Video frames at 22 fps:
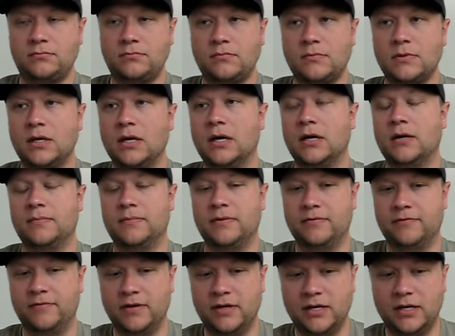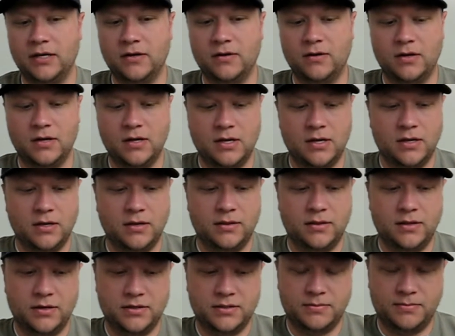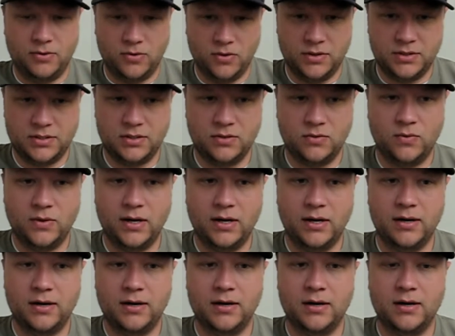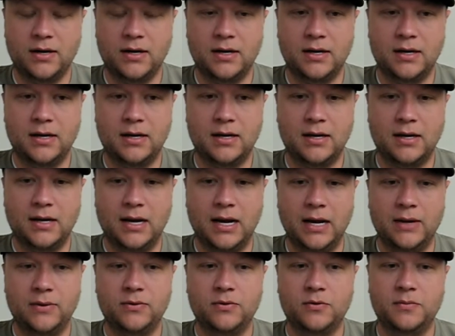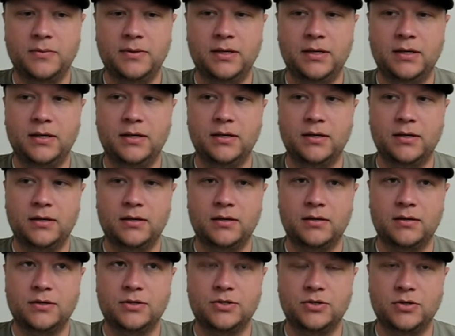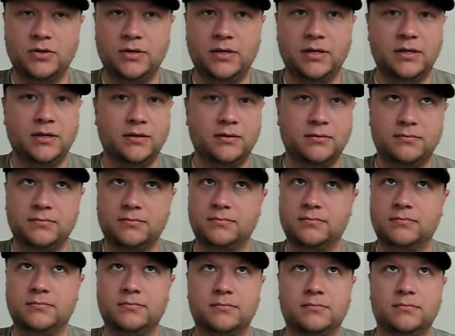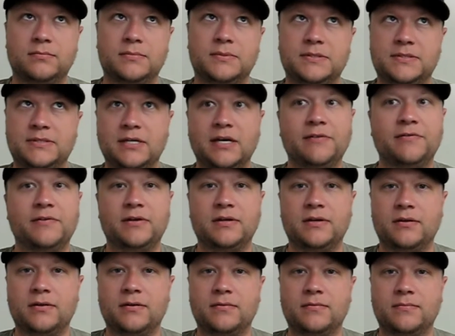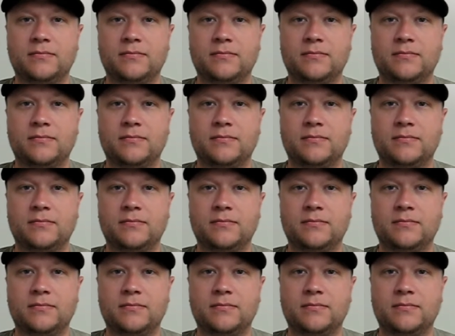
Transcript: the video, there's a portion where I will be shooting 7